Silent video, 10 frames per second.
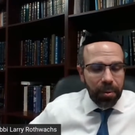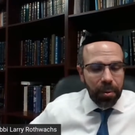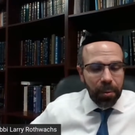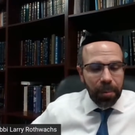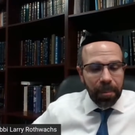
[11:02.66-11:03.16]

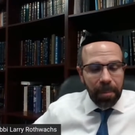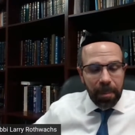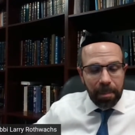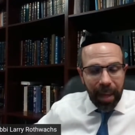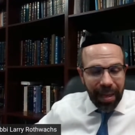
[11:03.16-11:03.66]
to
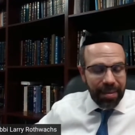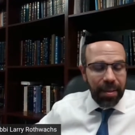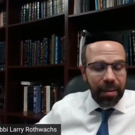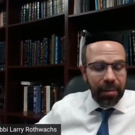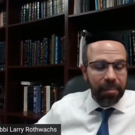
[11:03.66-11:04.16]

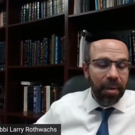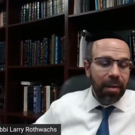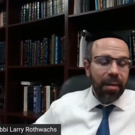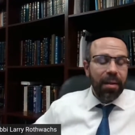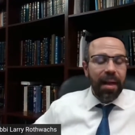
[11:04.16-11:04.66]
paskin,
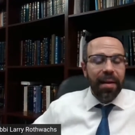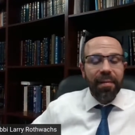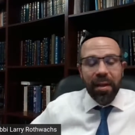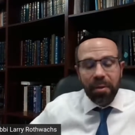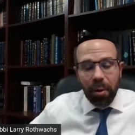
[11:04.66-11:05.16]
if
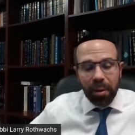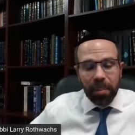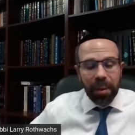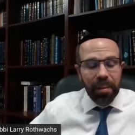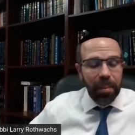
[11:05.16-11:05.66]
that is going
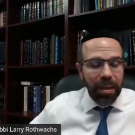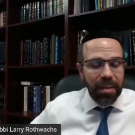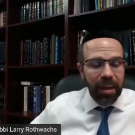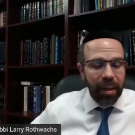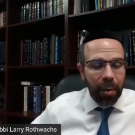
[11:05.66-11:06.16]
to be the
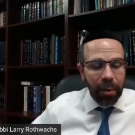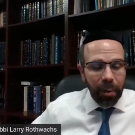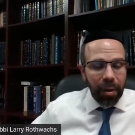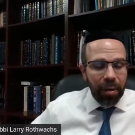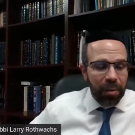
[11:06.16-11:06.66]
place that I go
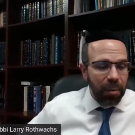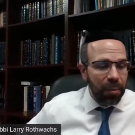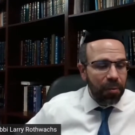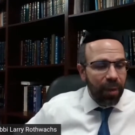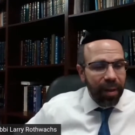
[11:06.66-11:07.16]
in order
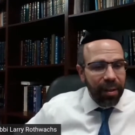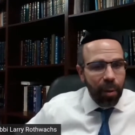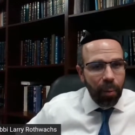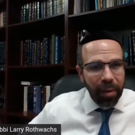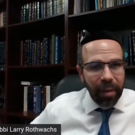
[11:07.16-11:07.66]
to find
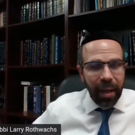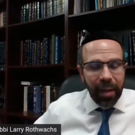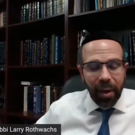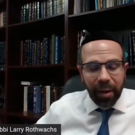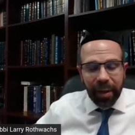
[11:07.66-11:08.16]
out what the
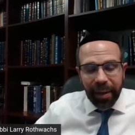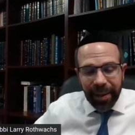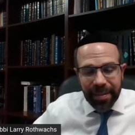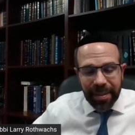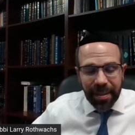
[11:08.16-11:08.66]
halacha
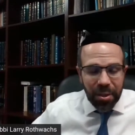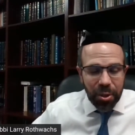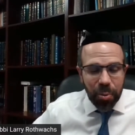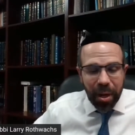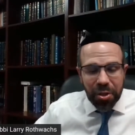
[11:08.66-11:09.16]
is in a
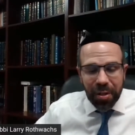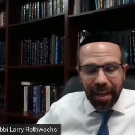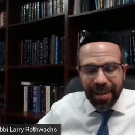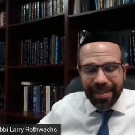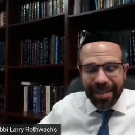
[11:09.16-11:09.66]
situation
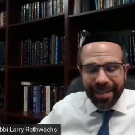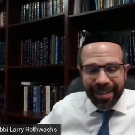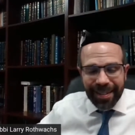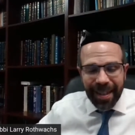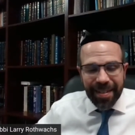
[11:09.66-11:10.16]
that is
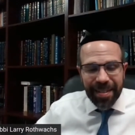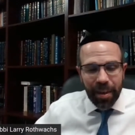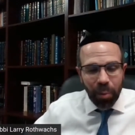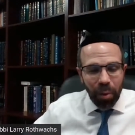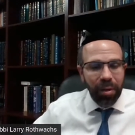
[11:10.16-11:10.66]
less
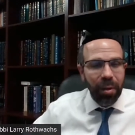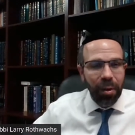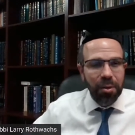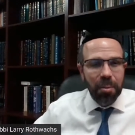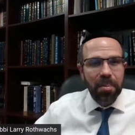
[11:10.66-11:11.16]
than
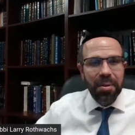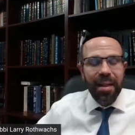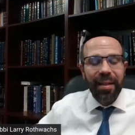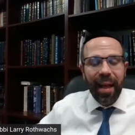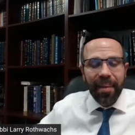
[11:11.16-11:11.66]

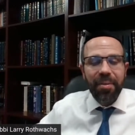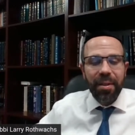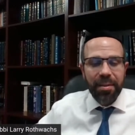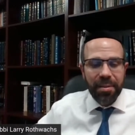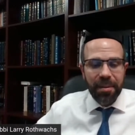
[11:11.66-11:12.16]
100%
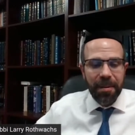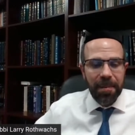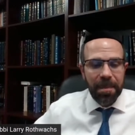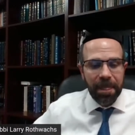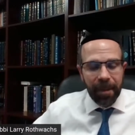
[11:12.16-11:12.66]
obvious,
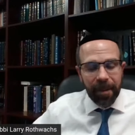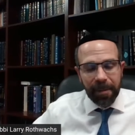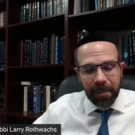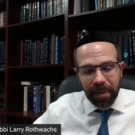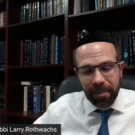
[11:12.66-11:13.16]

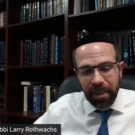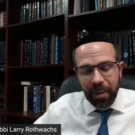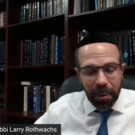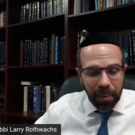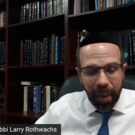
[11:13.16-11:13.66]
and
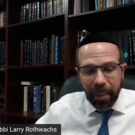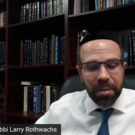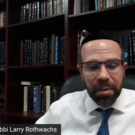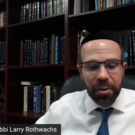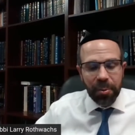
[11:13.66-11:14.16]
there may
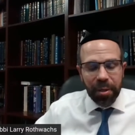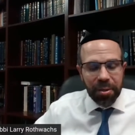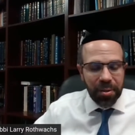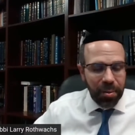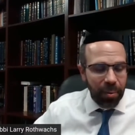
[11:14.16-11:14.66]
be
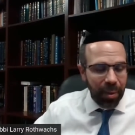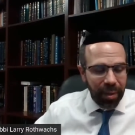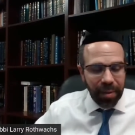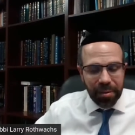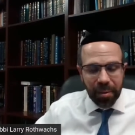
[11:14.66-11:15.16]
situations in which
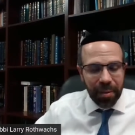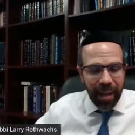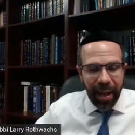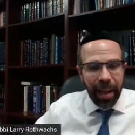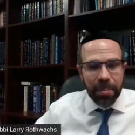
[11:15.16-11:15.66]
things are
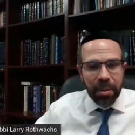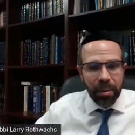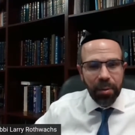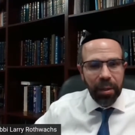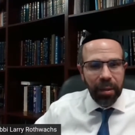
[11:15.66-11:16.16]

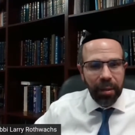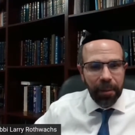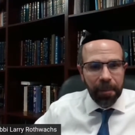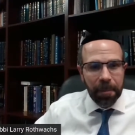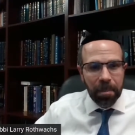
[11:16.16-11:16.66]
absolutely
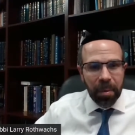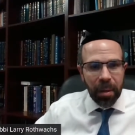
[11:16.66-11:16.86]
clear,